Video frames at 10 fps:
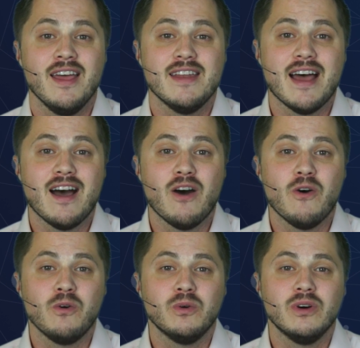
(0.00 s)

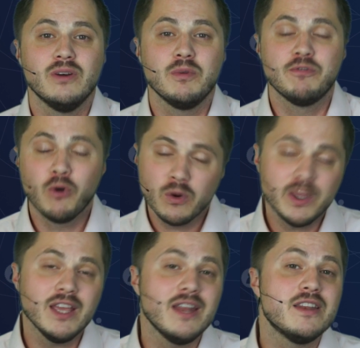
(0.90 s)
Now, before
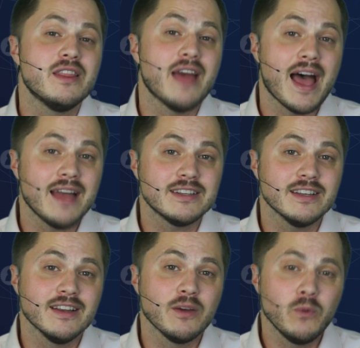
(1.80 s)
we get into that,
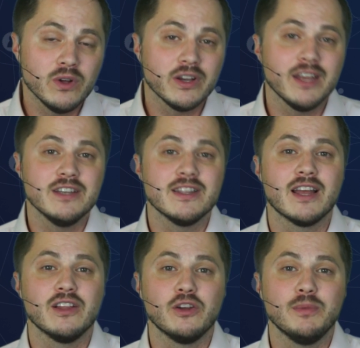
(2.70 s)
and I will get into
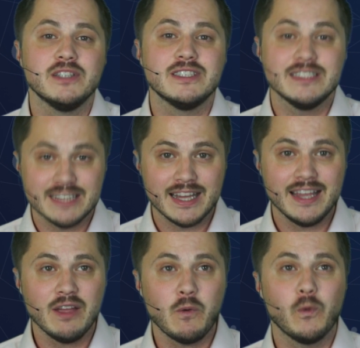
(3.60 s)
that a little bit
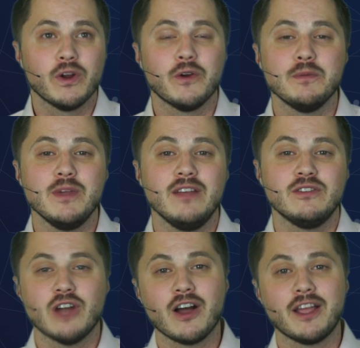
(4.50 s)
today, we're going to be
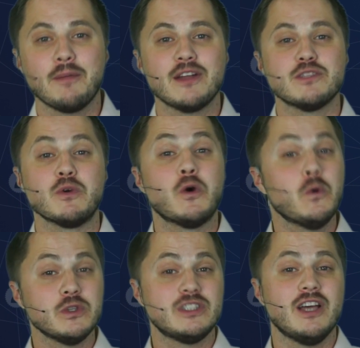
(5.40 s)
talking about some
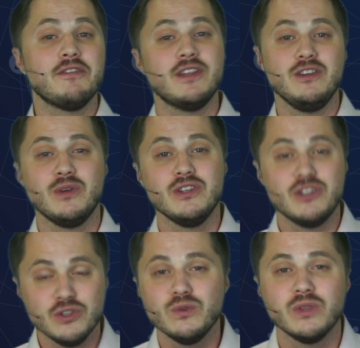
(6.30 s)
cool stuff that you can
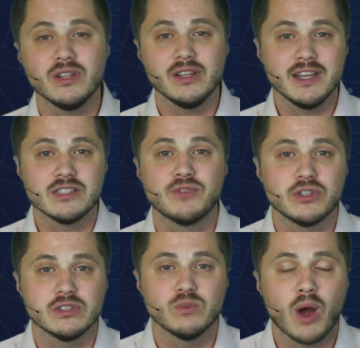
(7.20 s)
do with the latest
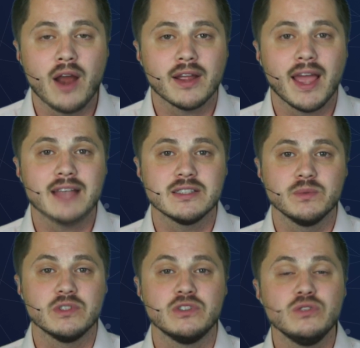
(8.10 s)
version of Wirecast and
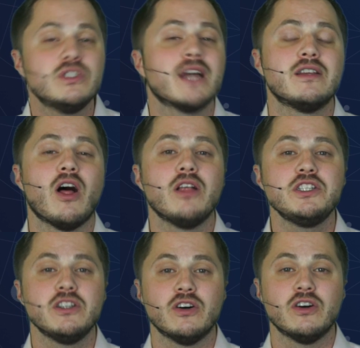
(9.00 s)
with this new
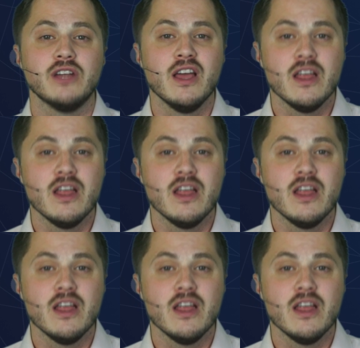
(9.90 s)
technology called